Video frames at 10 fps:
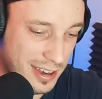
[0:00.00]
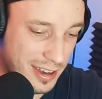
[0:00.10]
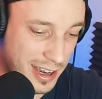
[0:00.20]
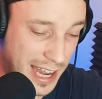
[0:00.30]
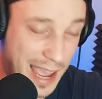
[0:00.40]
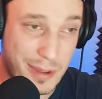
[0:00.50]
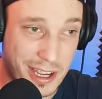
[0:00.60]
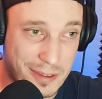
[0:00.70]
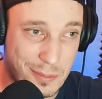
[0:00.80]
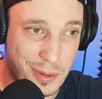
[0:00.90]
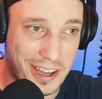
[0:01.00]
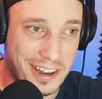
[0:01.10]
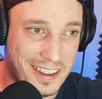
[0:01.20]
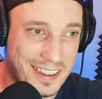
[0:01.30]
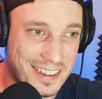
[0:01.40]
dynamic,
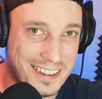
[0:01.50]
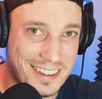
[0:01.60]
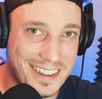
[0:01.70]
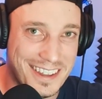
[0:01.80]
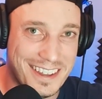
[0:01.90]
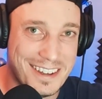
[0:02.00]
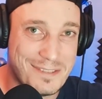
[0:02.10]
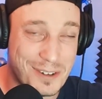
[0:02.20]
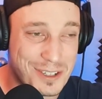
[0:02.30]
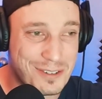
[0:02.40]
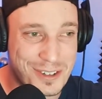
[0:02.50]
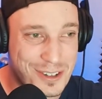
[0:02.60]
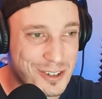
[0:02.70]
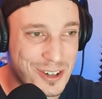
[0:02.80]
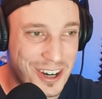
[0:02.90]
but most of us
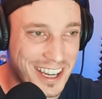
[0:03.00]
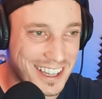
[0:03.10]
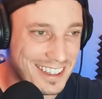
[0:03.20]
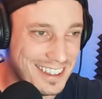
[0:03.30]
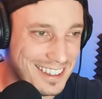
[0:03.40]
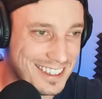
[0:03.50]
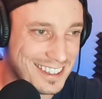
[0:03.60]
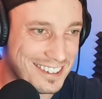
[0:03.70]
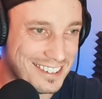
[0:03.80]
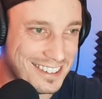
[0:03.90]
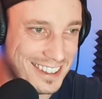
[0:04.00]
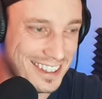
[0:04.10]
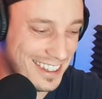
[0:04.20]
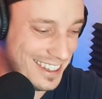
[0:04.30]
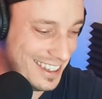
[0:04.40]
are trying. So
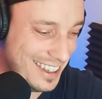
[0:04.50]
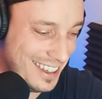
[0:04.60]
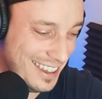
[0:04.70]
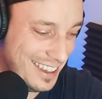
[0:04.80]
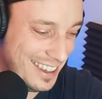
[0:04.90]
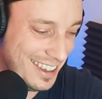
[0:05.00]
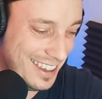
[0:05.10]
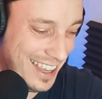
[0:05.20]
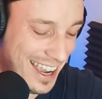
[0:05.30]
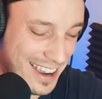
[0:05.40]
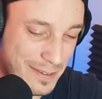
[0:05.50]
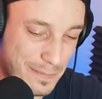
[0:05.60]
yeah,